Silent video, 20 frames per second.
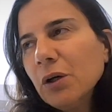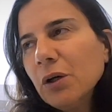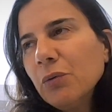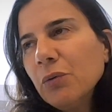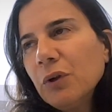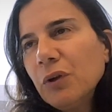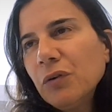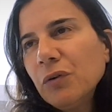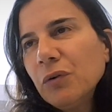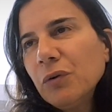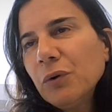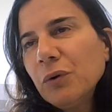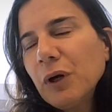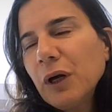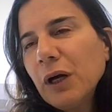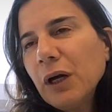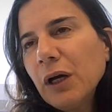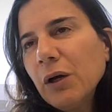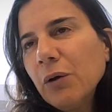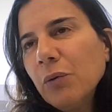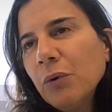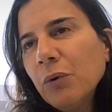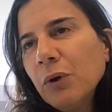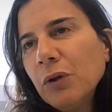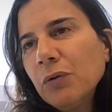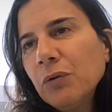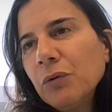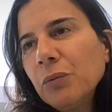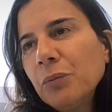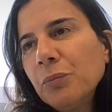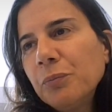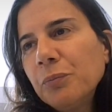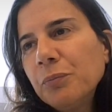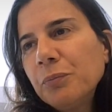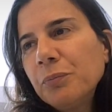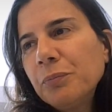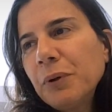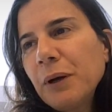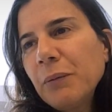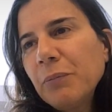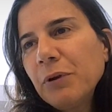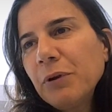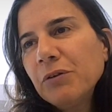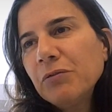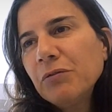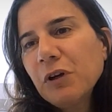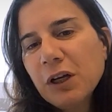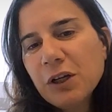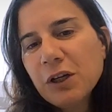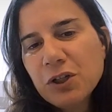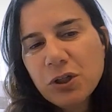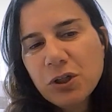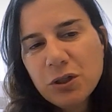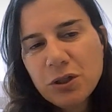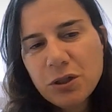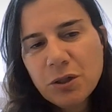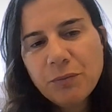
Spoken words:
We do public relations.